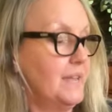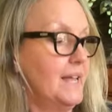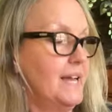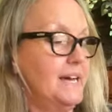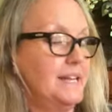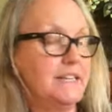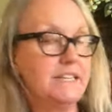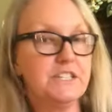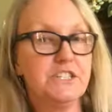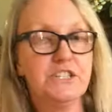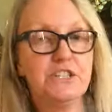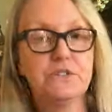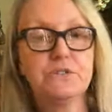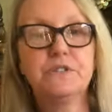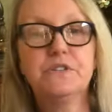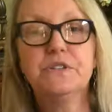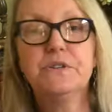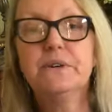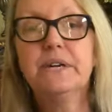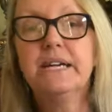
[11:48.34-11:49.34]
And it
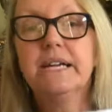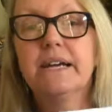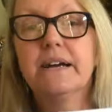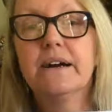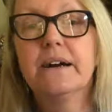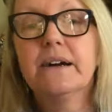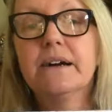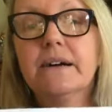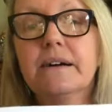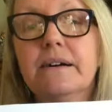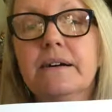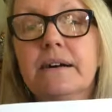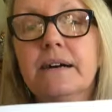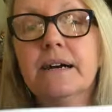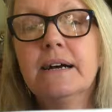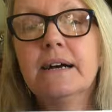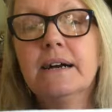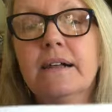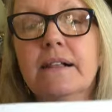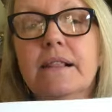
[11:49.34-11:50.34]
shows you here,
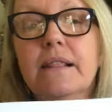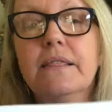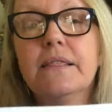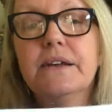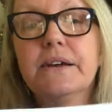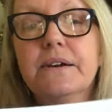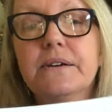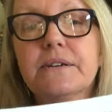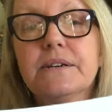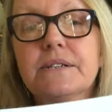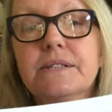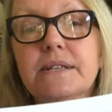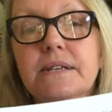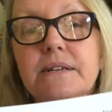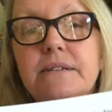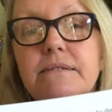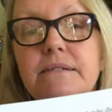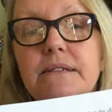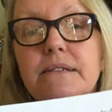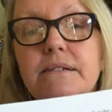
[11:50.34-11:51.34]
there is
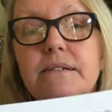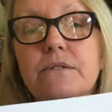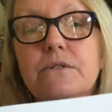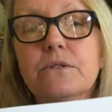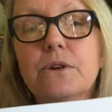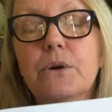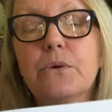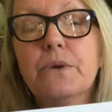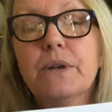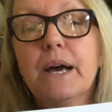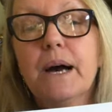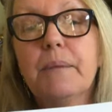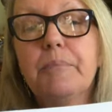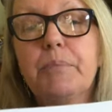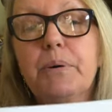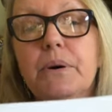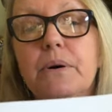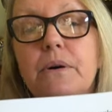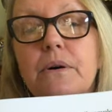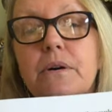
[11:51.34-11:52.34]
a grown
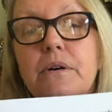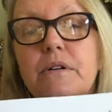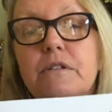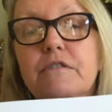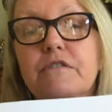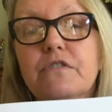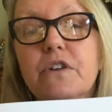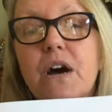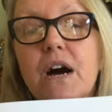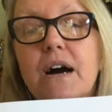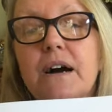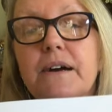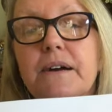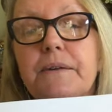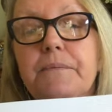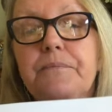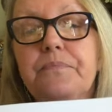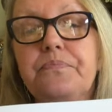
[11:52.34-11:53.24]
up frog.